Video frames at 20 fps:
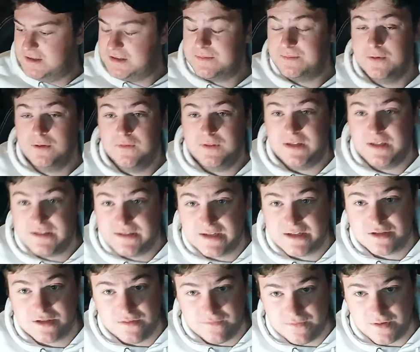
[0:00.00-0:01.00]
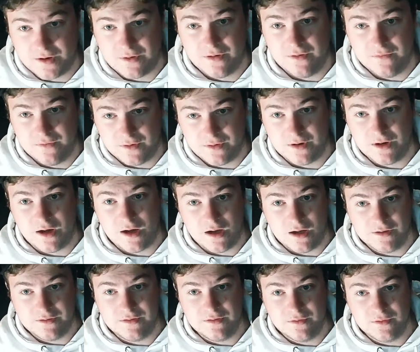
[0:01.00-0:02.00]
movie is actually very, very
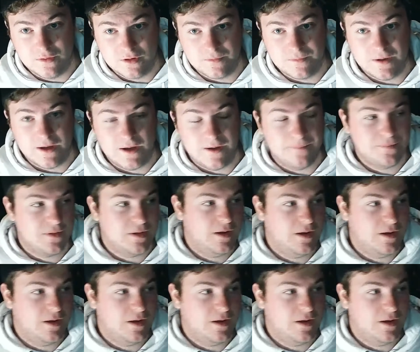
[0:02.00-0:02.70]
hard to talk about.